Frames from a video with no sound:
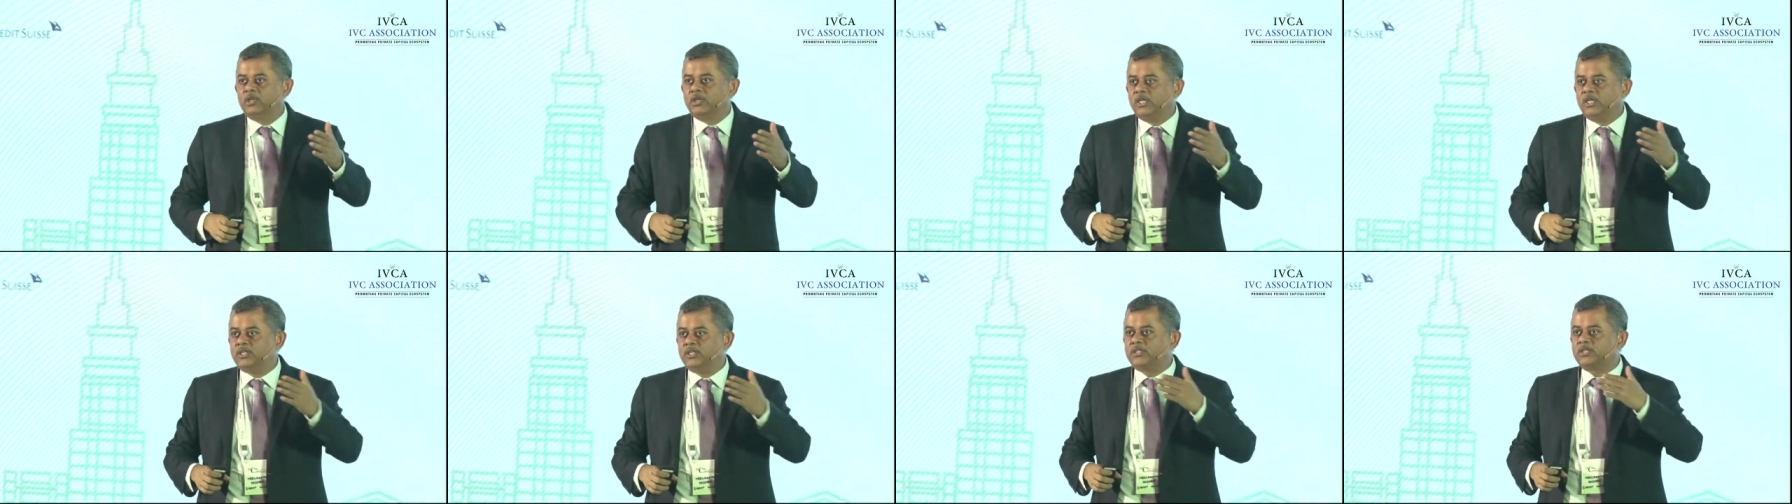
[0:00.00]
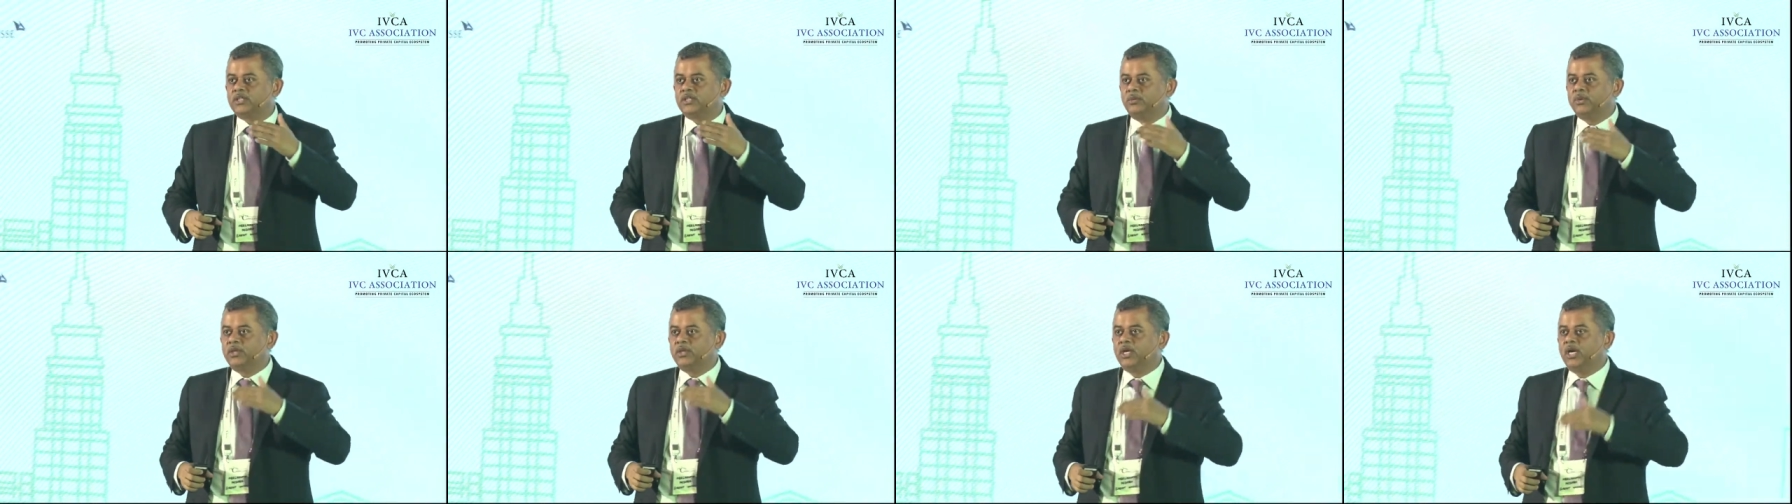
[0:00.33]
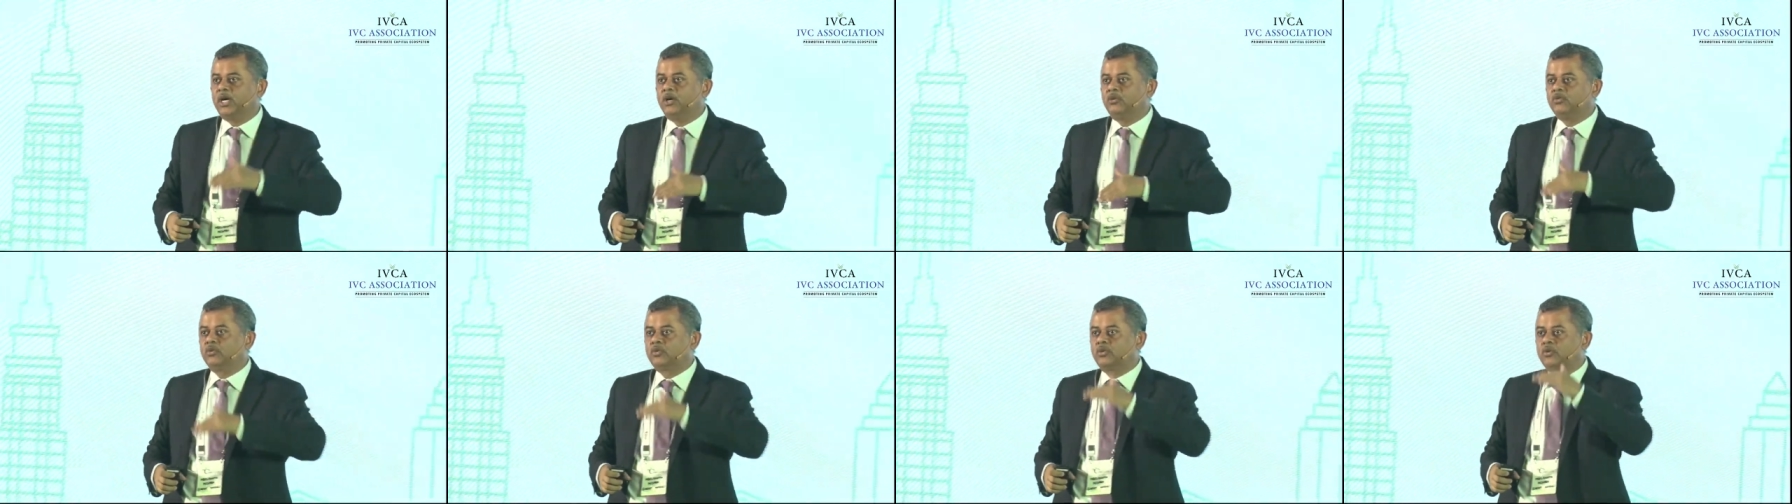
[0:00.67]

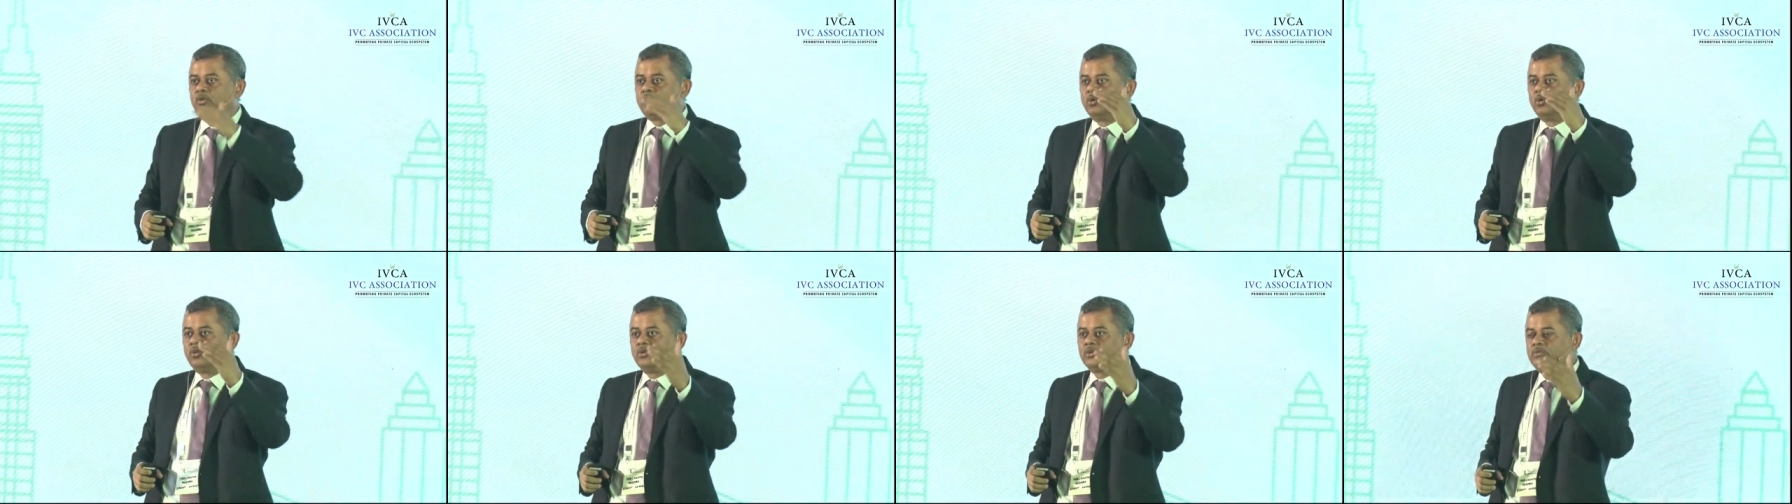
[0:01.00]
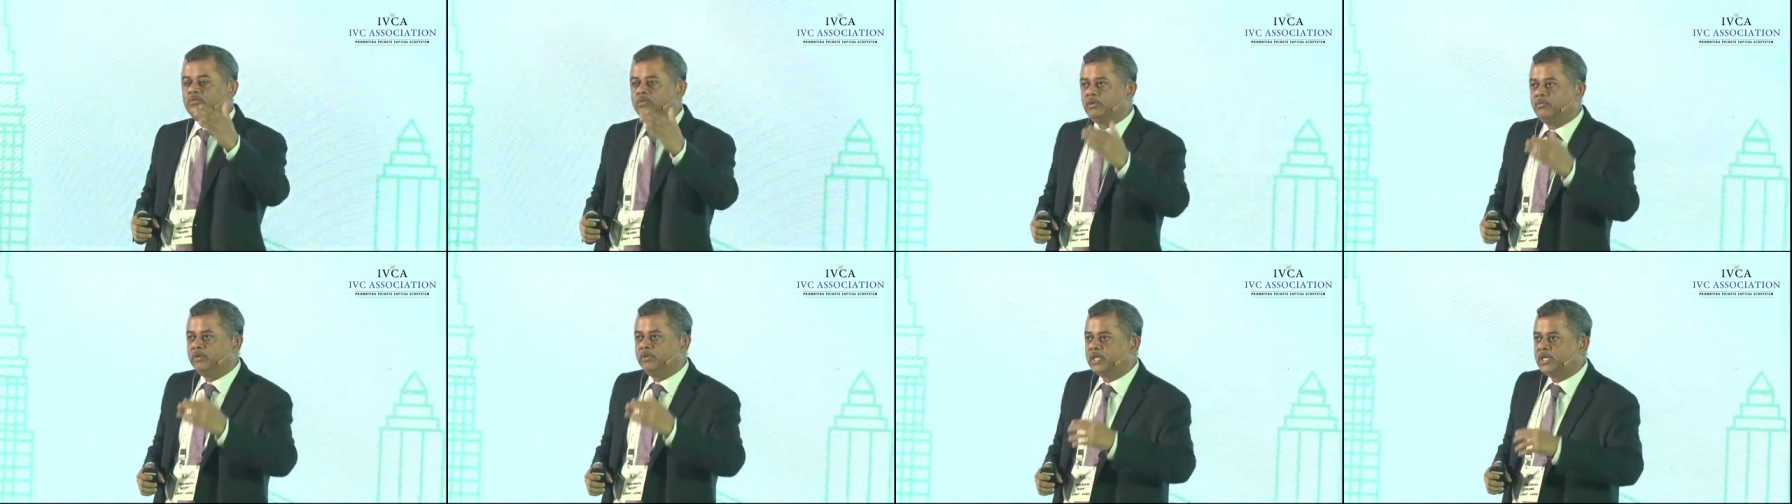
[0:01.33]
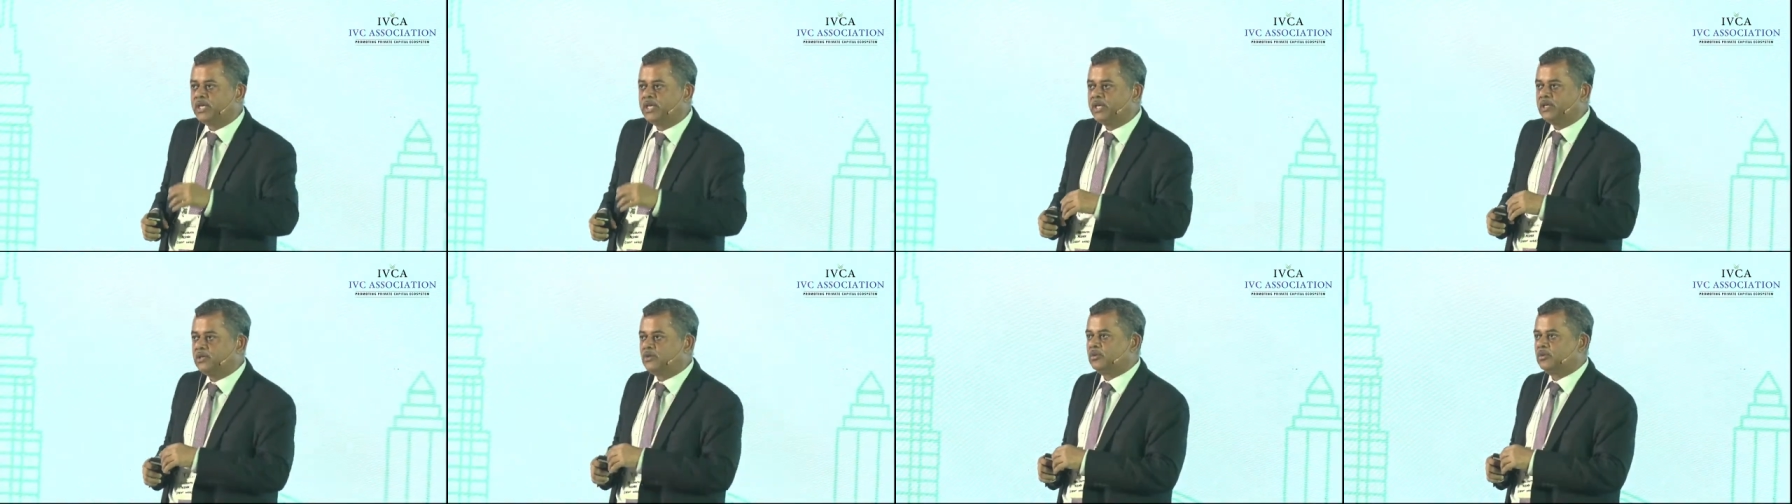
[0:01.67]
forecasters to figure out
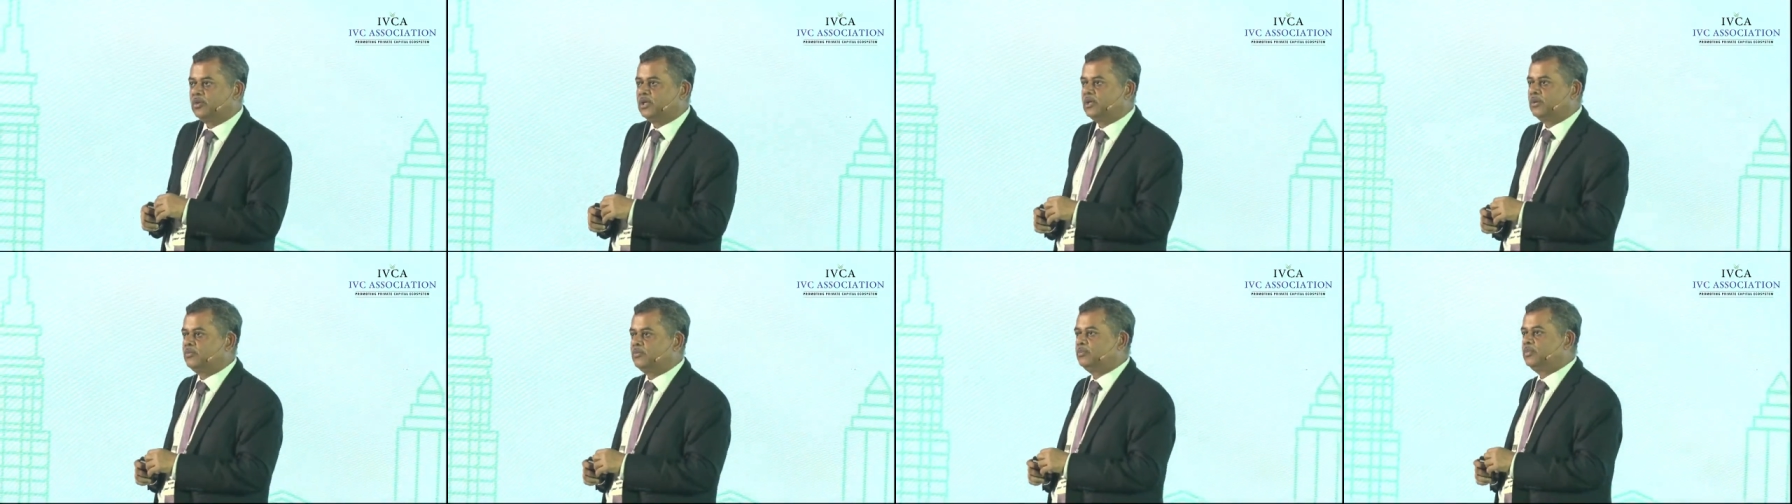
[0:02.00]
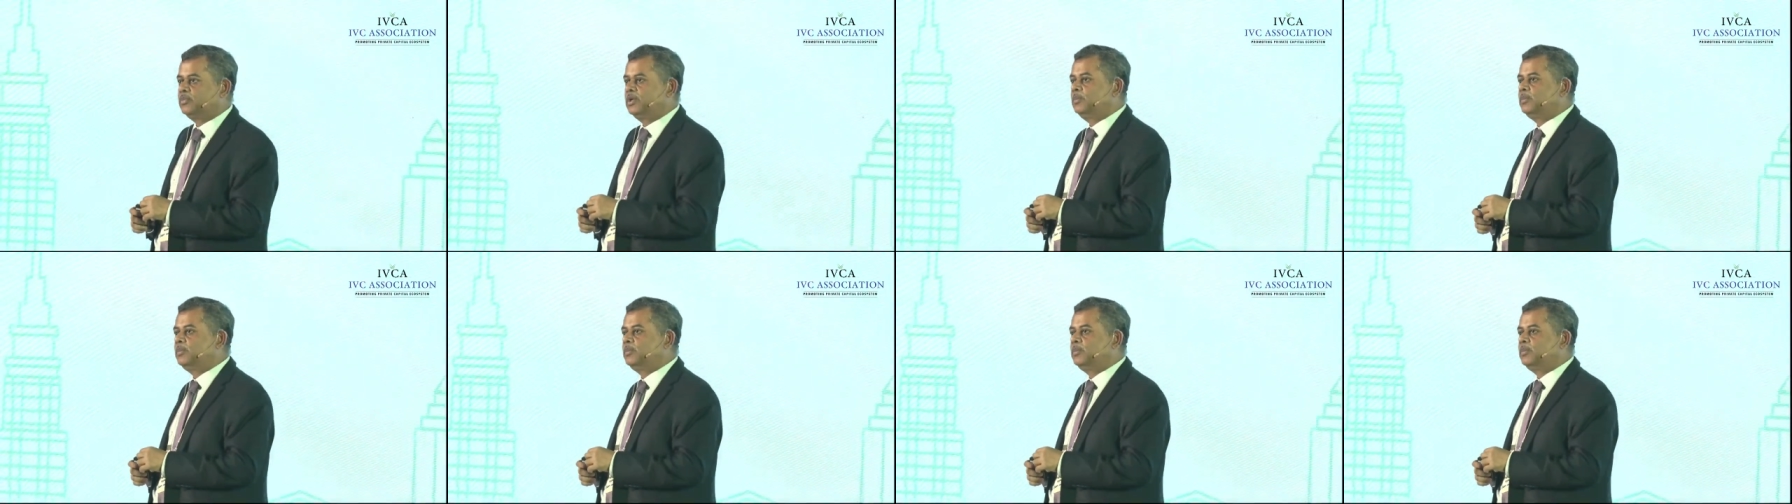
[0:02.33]
where